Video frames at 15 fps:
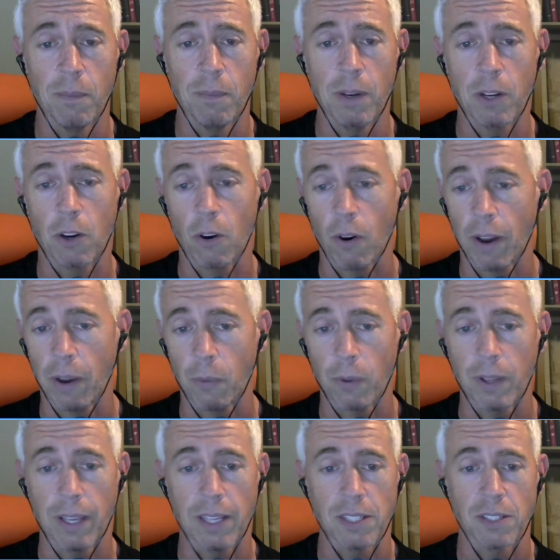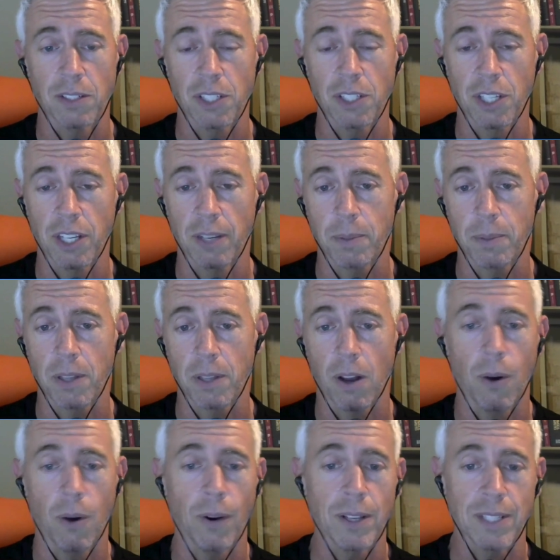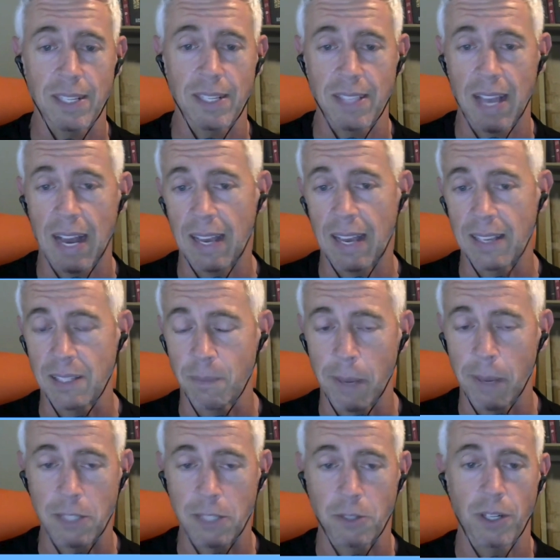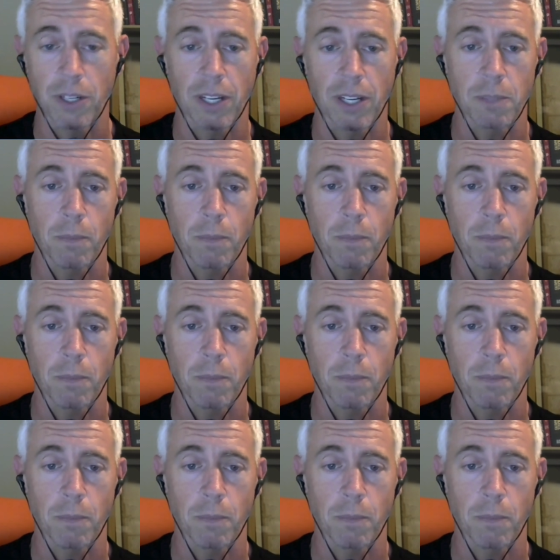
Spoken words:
great relationships, always has the highest metrics,